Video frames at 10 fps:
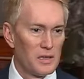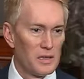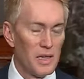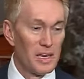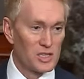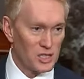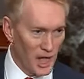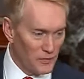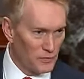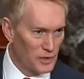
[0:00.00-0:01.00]
and as
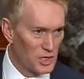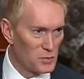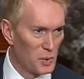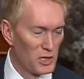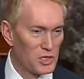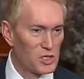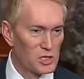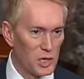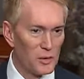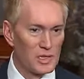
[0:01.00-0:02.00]
thankfully this bill is
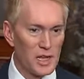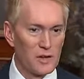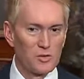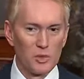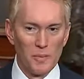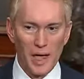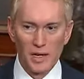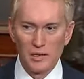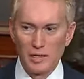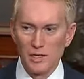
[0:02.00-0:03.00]
slowing down
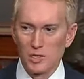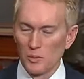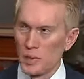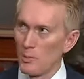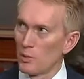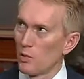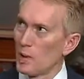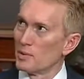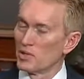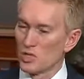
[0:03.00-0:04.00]
dramatically so people are
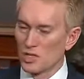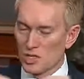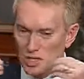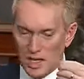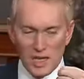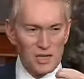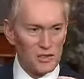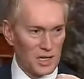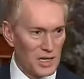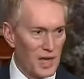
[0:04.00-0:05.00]
able to see
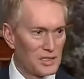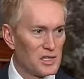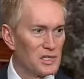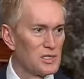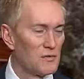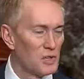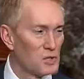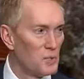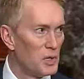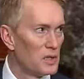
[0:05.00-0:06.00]
the contents of this
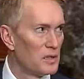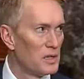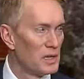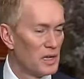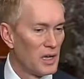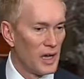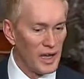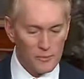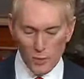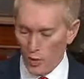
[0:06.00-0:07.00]
bill, I
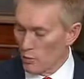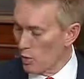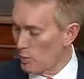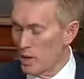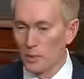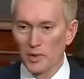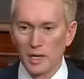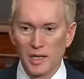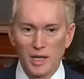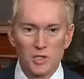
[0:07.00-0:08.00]
have more and more people
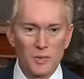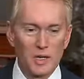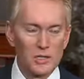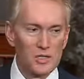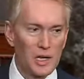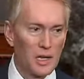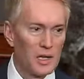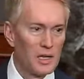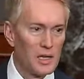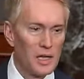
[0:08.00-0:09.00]
that catch me and say,
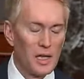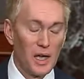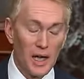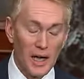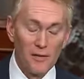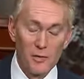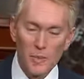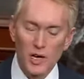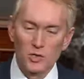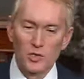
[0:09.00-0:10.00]
I have a major